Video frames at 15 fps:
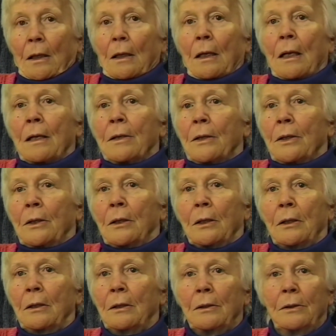And
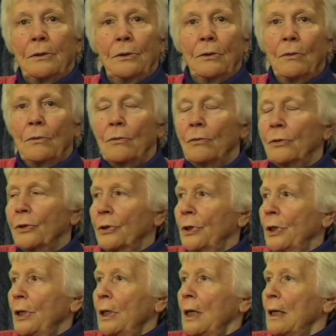you could
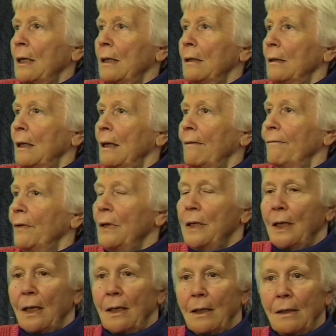hear every
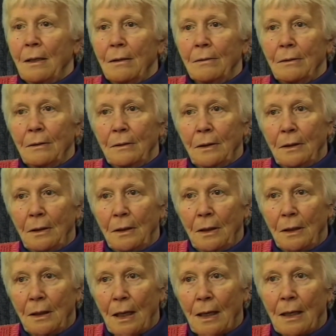day,
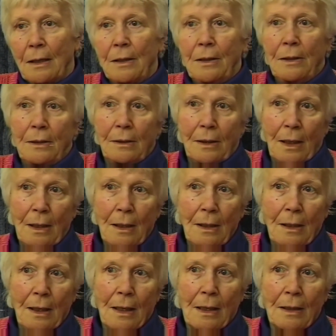he died, they
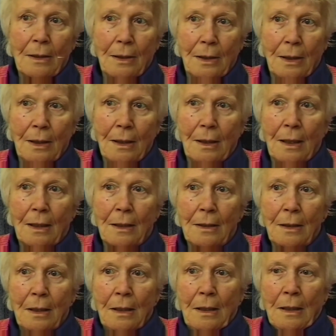died, they
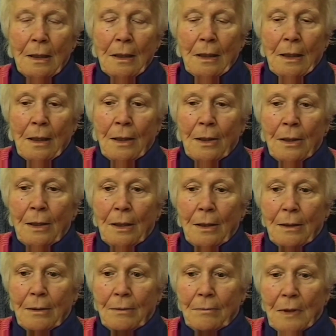died. And
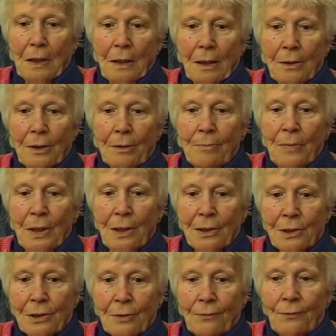in the
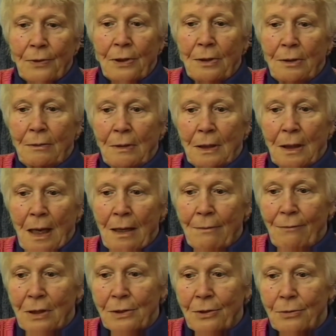midst of it, that I
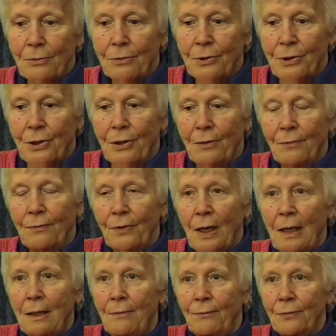was so sick of
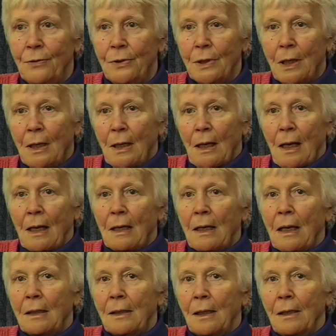typhus, I
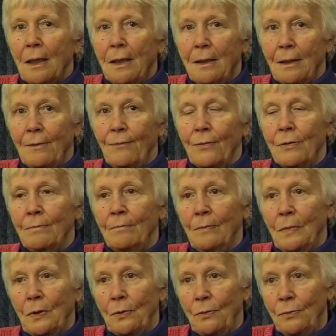got a letter from
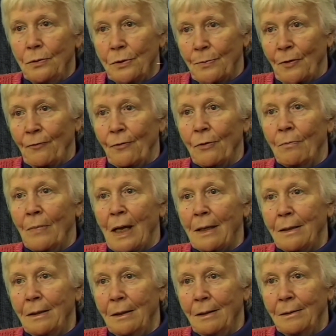Kuzma, from
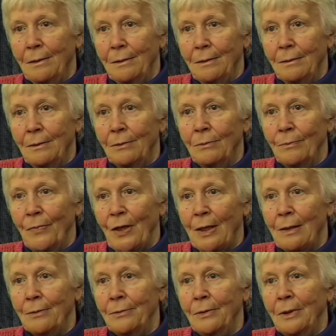my
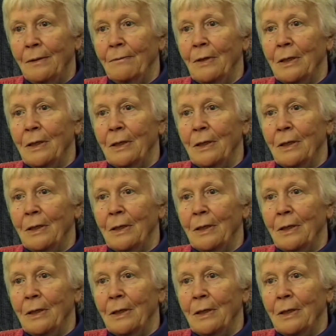hometown.